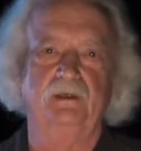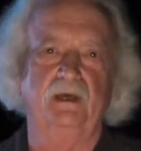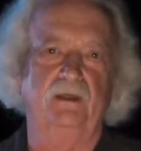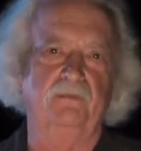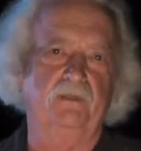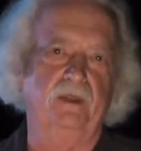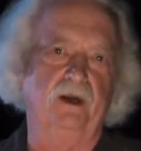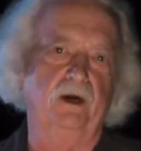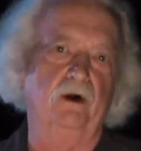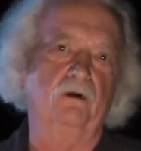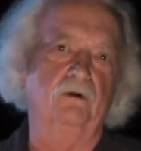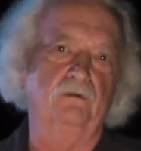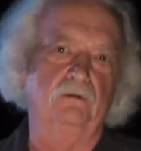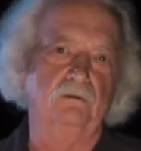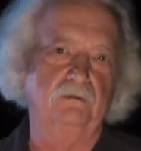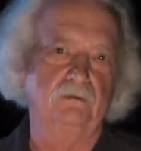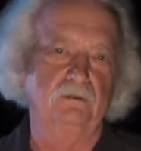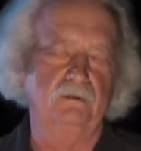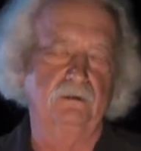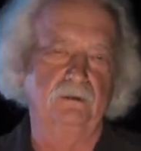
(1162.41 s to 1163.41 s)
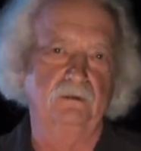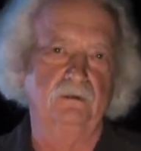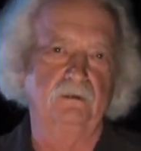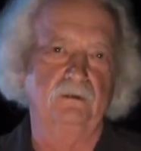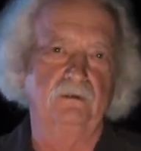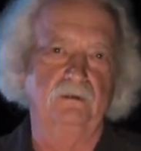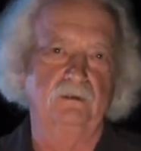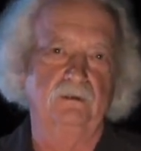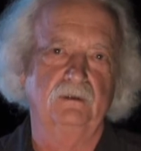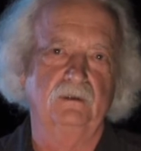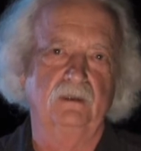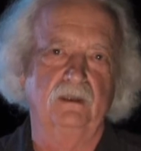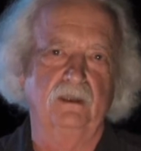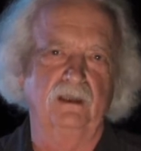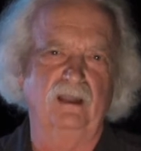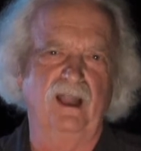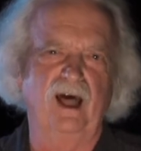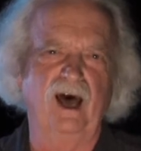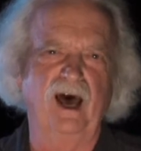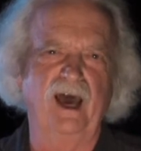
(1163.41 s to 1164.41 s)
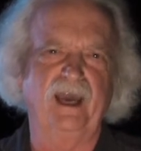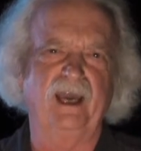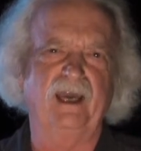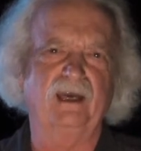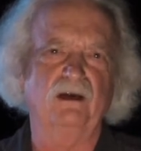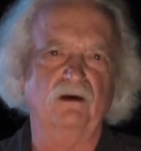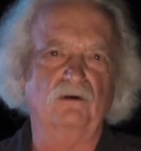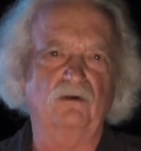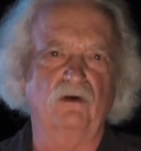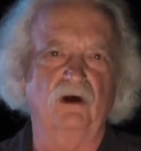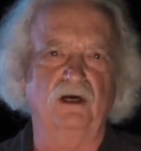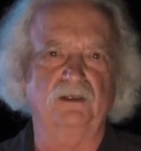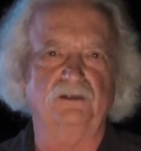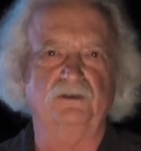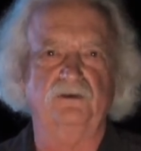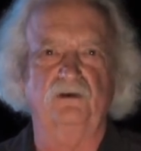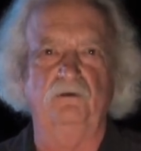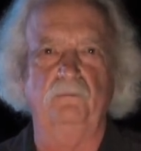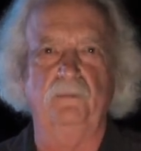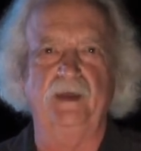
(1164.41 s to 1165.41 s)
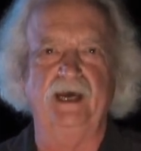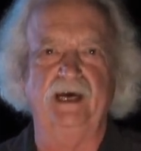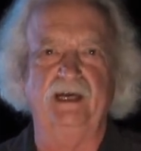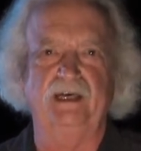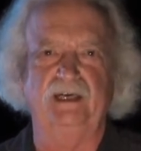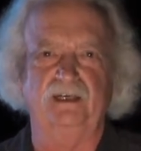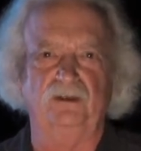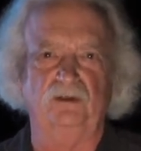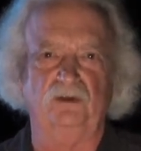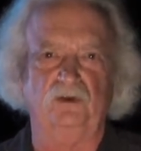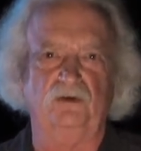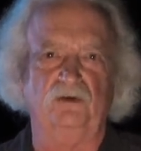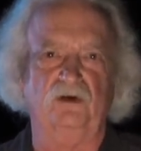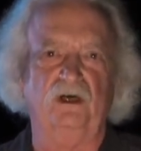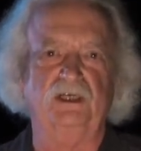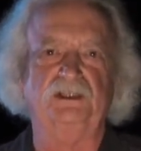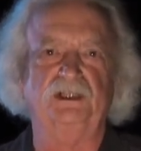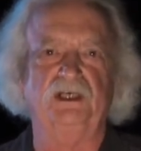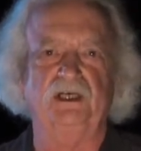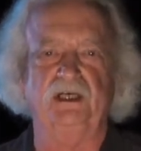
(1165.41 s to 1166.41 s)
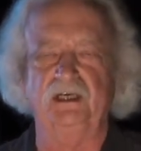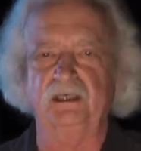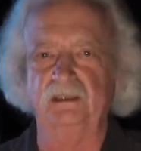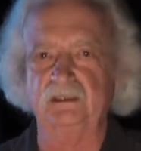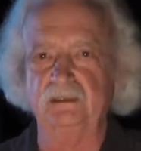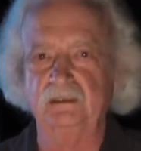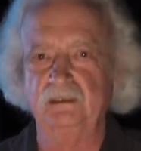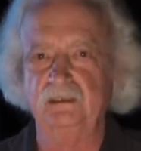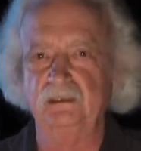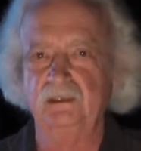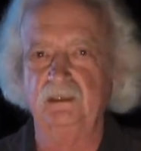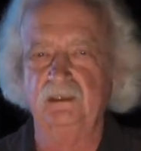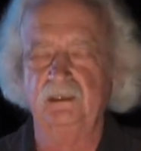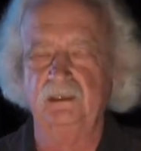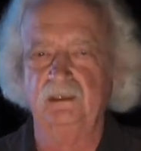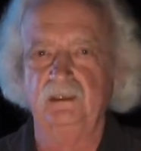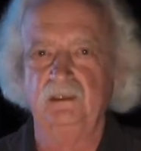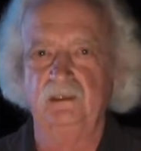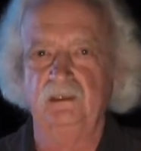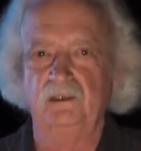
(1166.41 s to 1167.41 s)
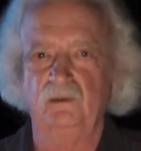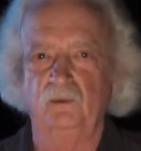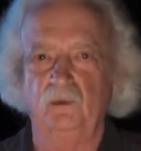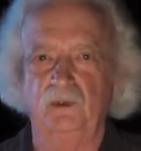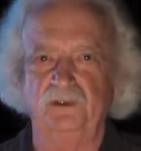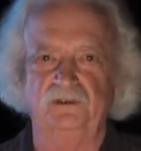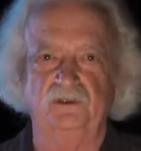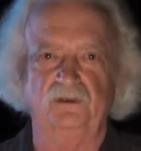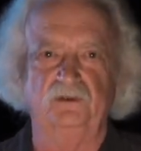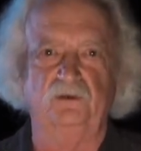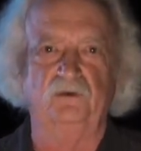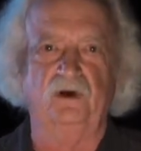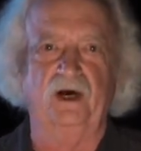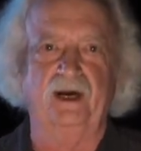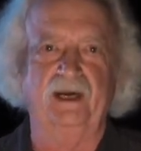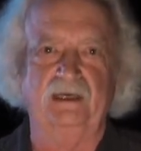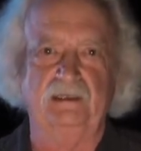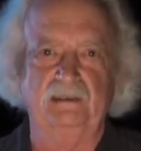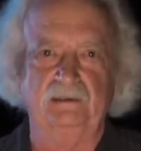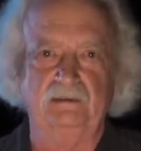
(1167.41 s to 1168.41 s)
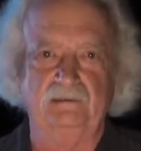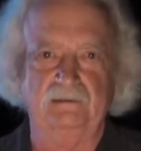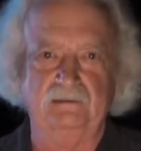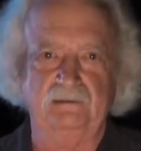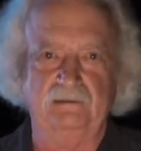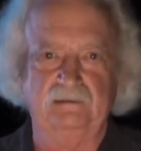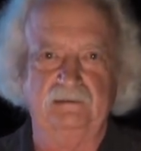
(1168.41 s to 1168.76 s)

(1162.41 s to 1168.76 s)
And there, lying across her bed and crushing it, was a dragon,